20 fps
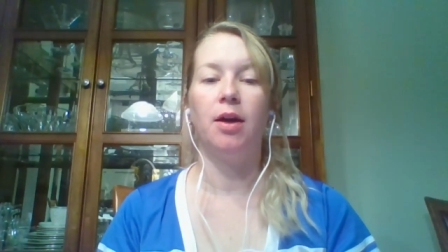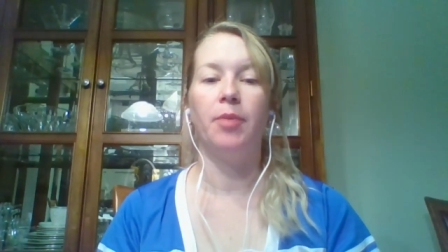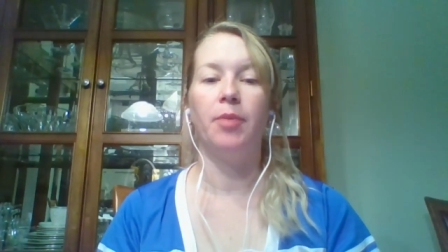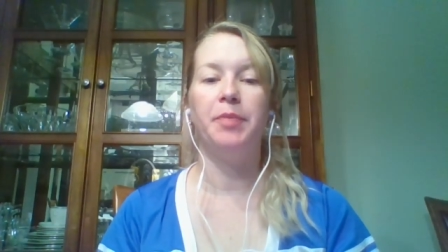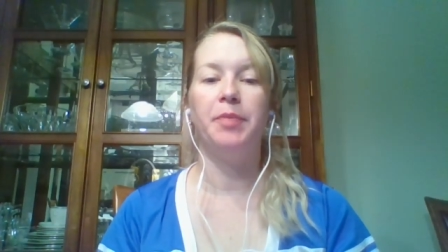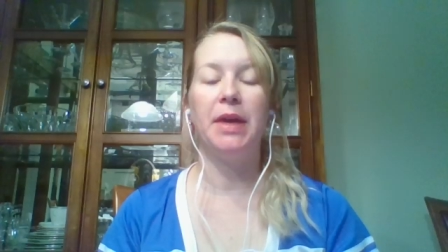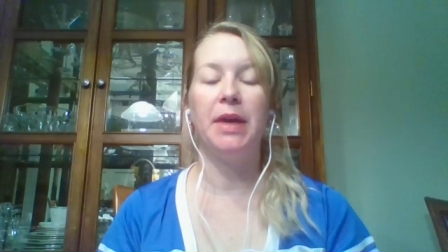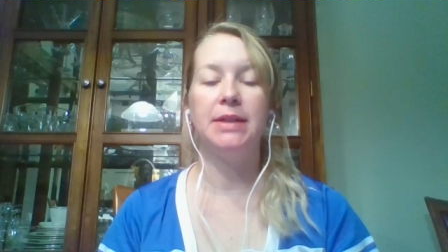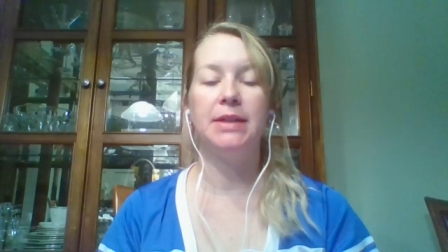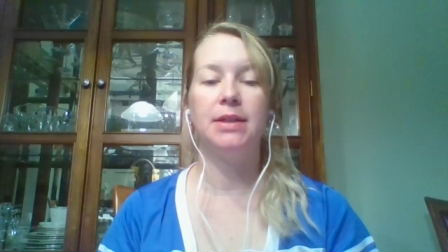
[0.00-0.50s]

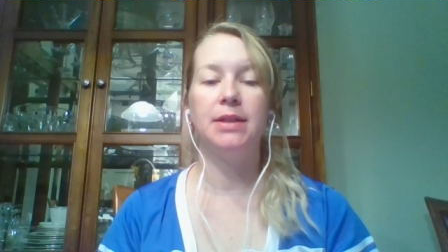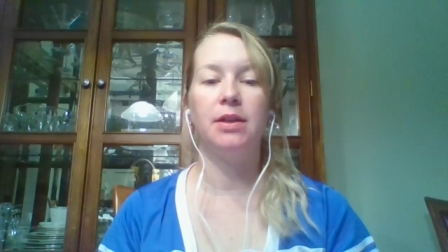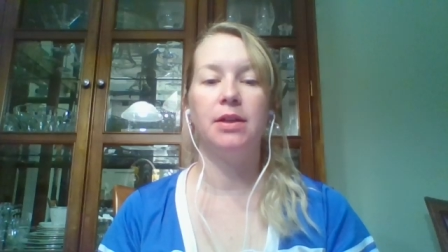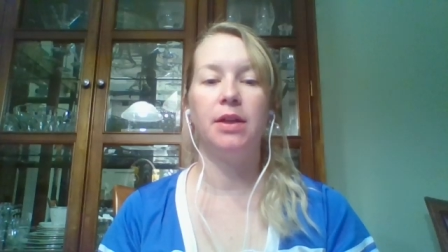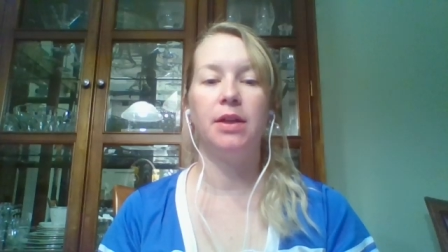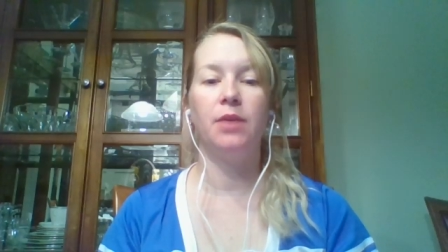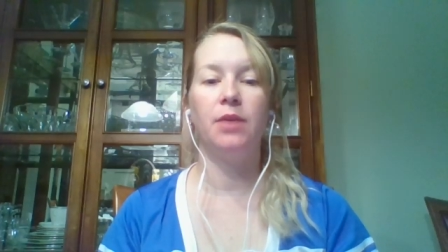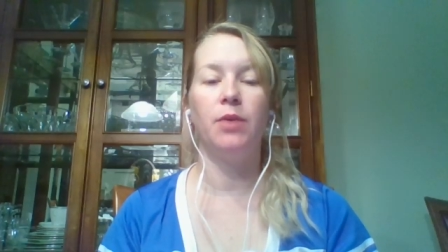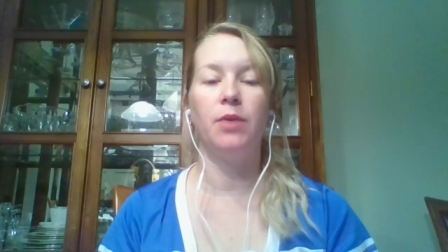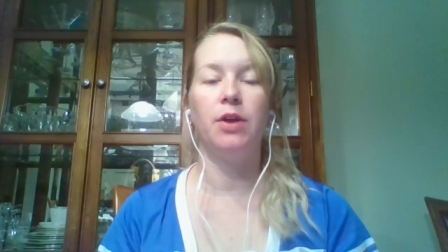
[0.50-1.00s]

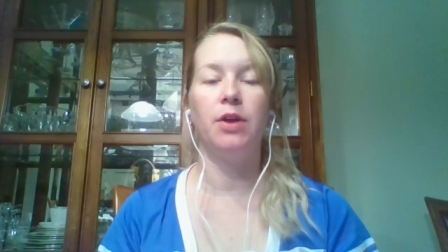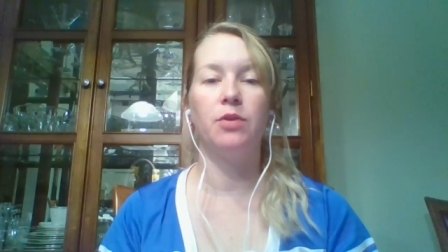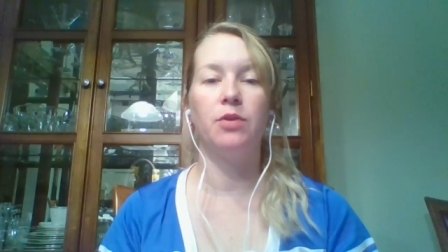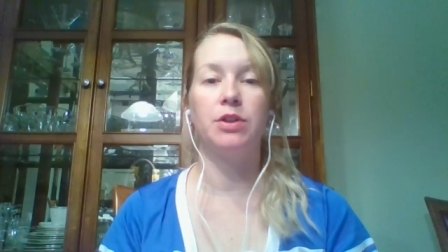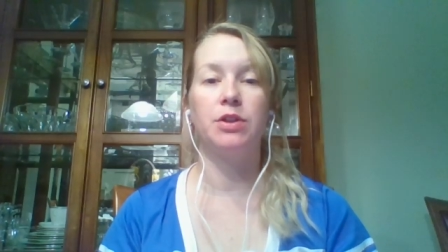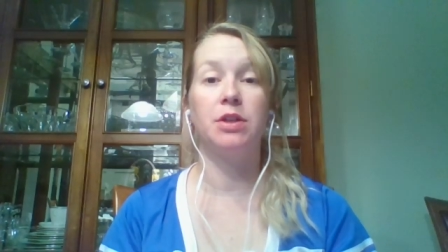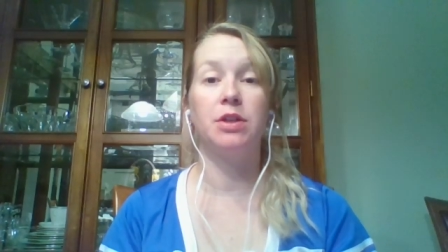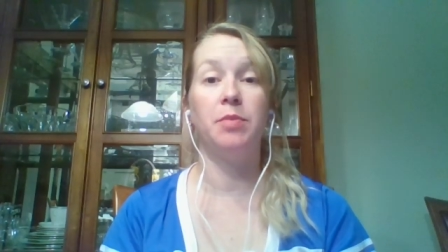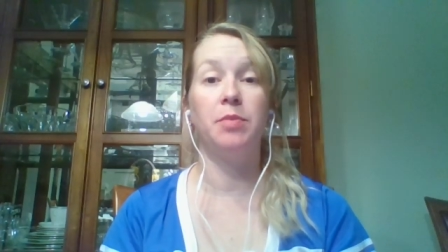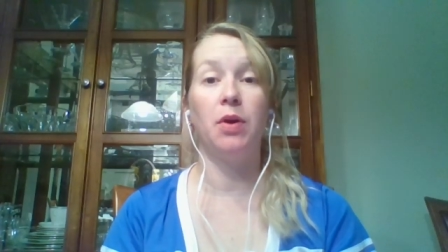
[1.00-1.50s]
Basically, what you were
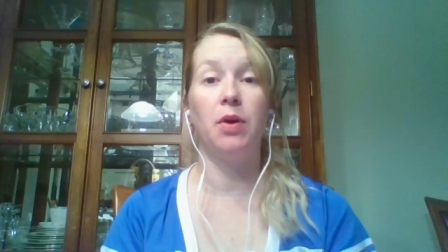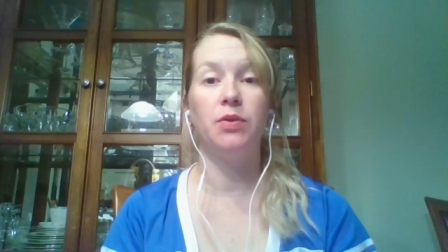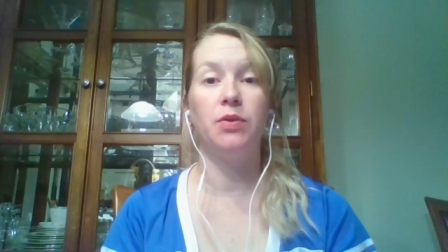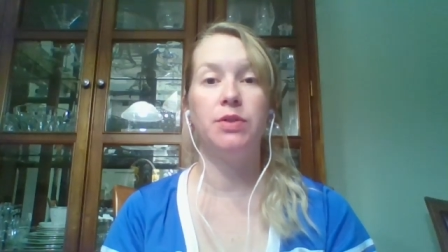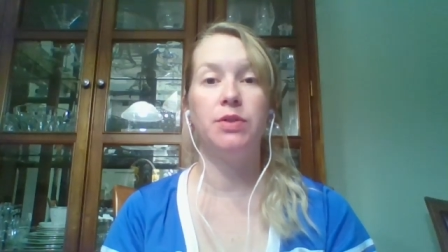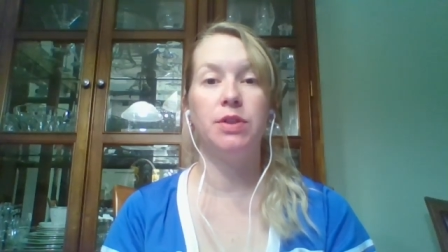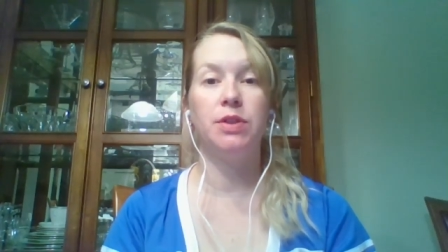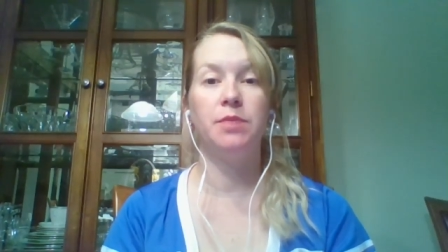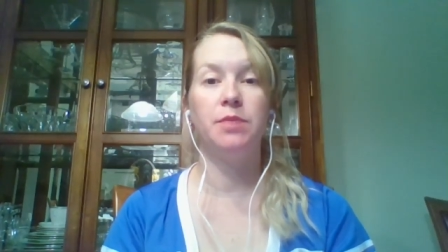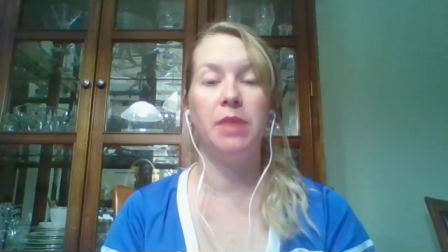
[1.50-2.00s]

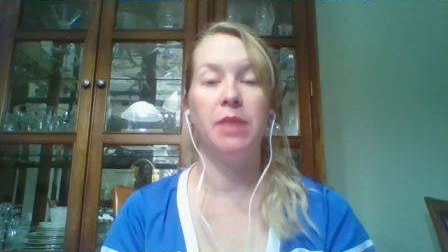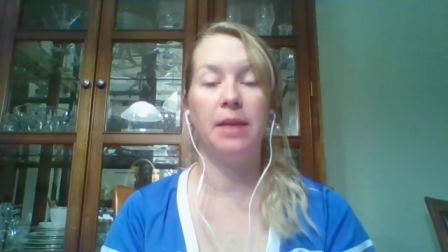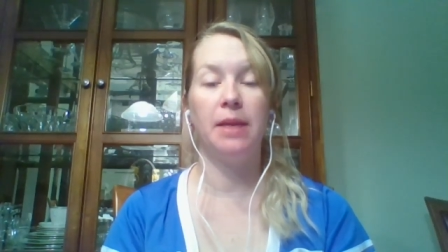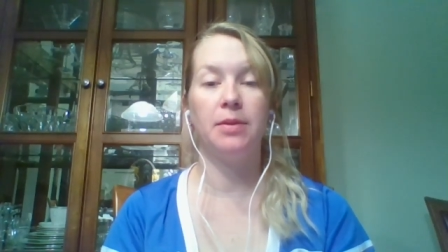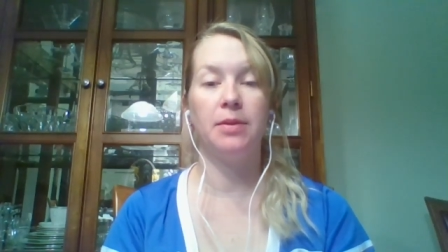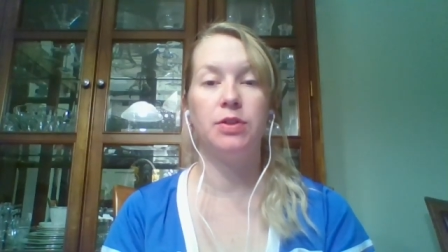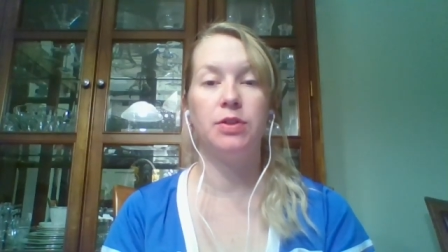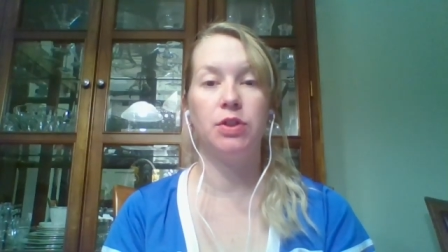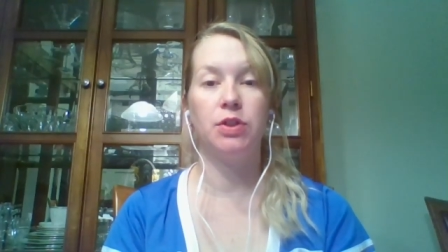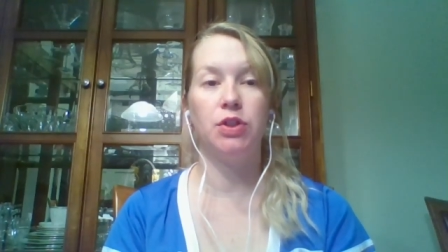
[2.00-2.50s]
supposed to be
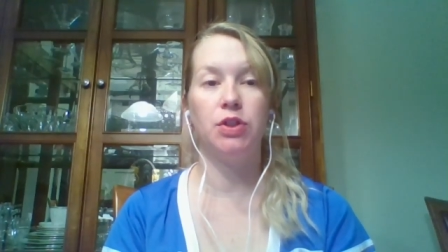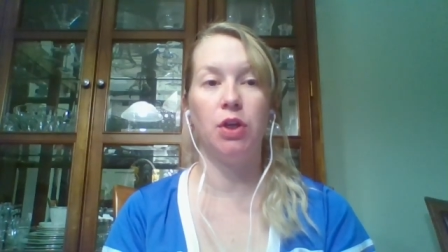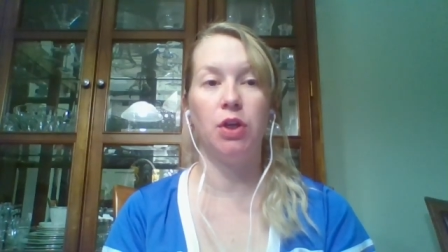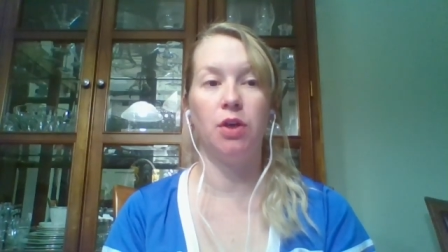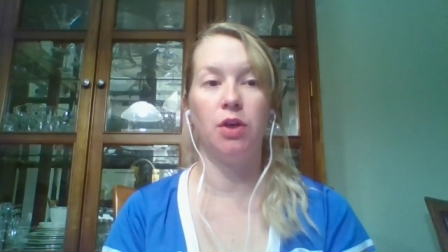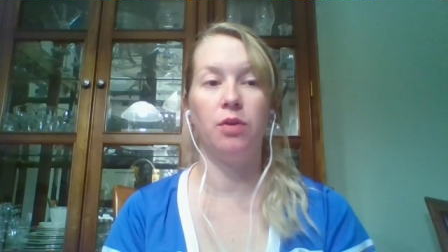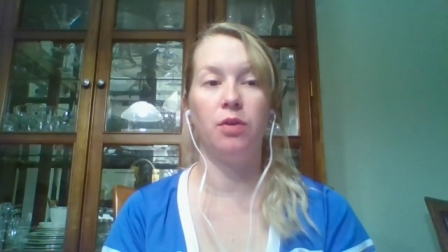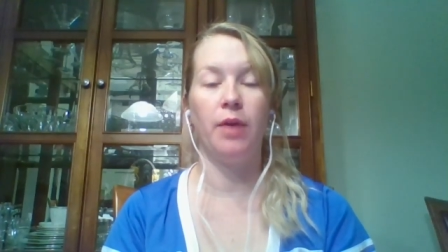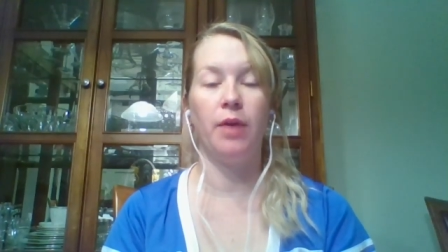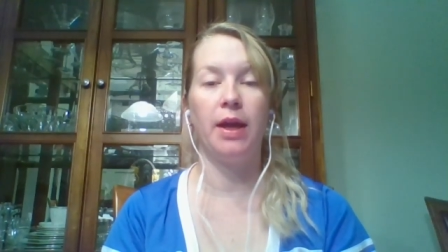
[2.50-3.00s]
able to
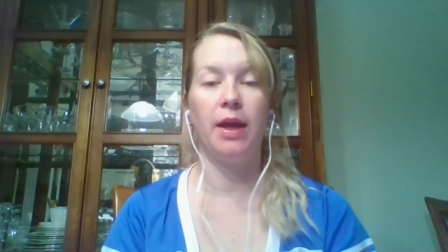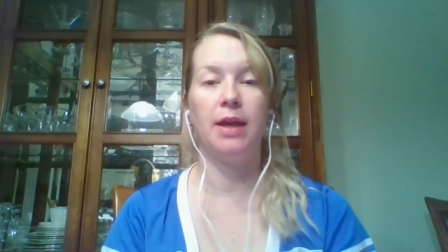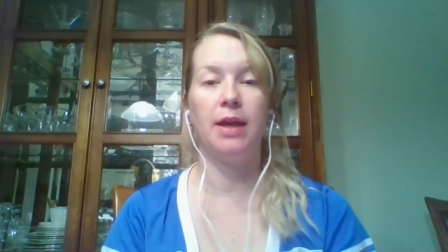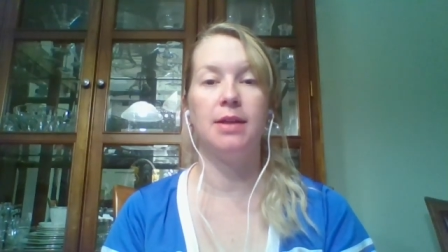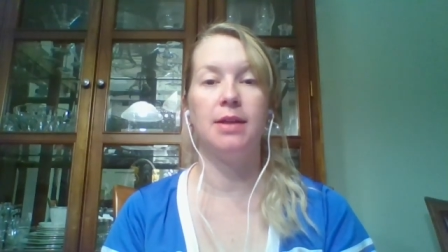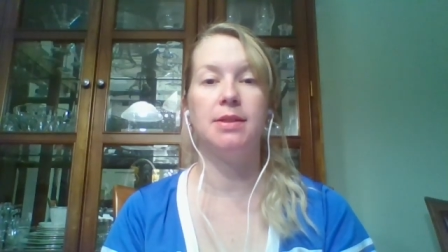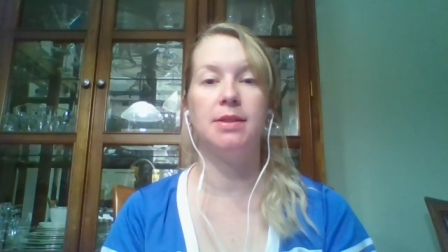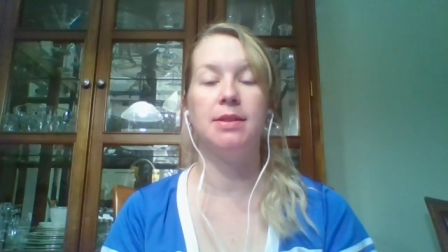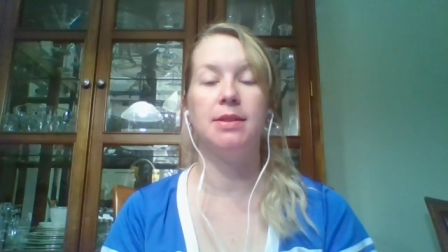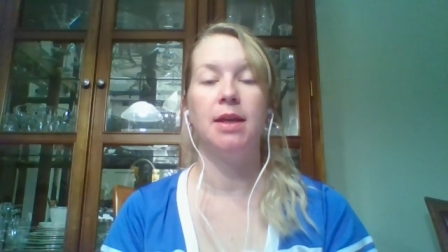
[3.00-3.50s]
do
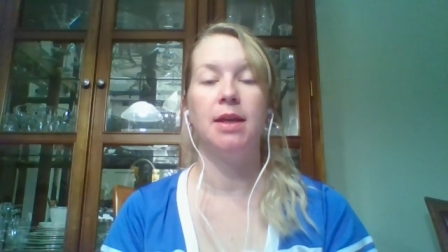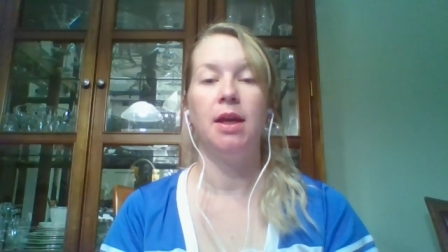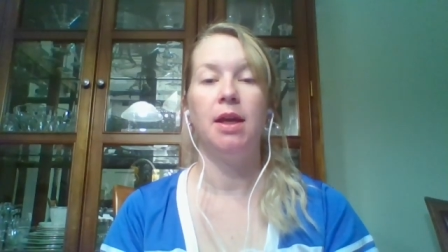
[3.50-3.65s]
is